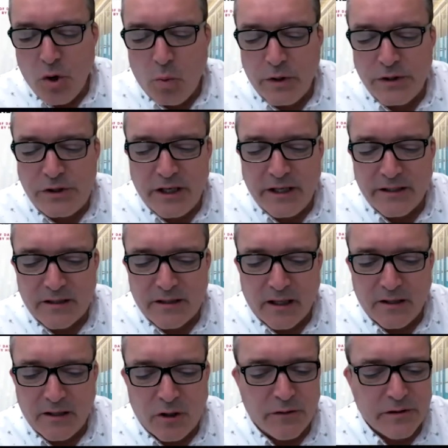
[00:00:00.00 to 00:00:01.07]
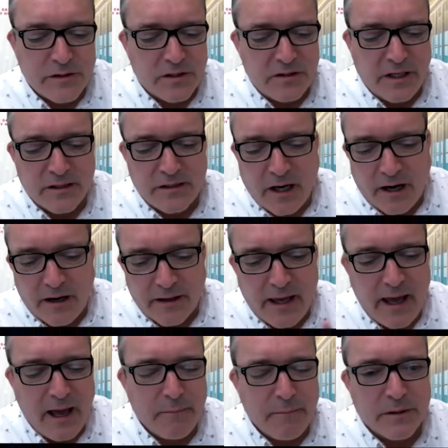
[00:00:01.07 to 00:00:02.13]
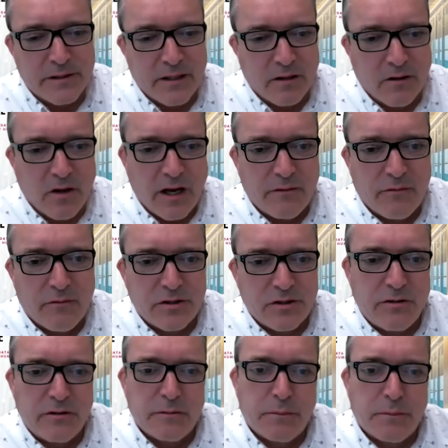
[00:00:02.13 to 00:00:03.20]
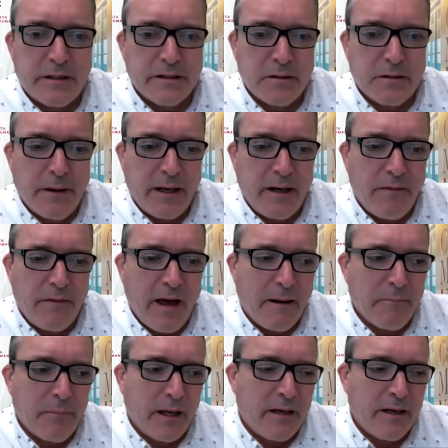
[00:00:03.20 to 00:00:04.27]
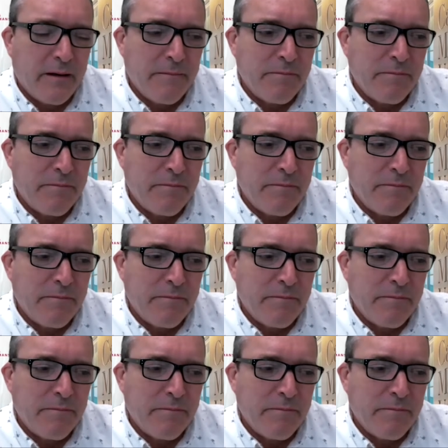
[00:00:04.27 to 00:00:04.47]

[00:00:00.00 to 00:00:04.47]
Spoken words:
which services the entire campus, and a lot of our students participate in that. But